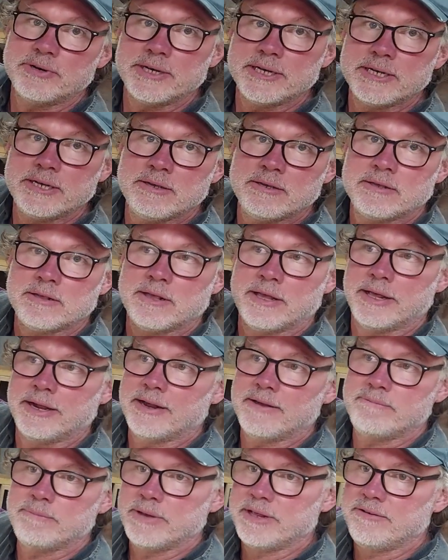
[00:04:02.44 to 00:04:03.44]
rig,
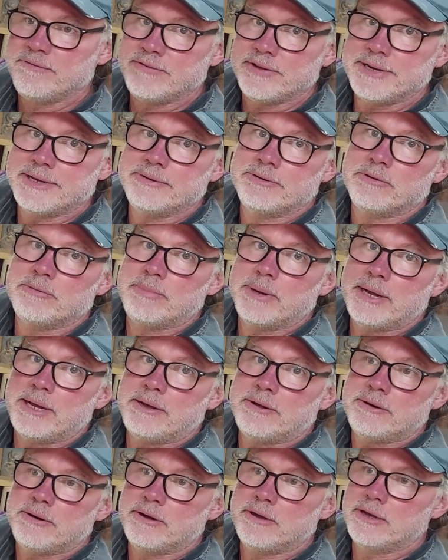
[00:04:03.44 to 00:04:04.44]
and I've made a video
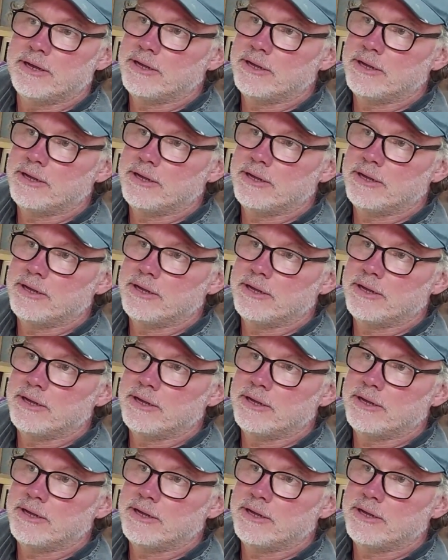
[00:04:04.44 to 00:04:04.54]
about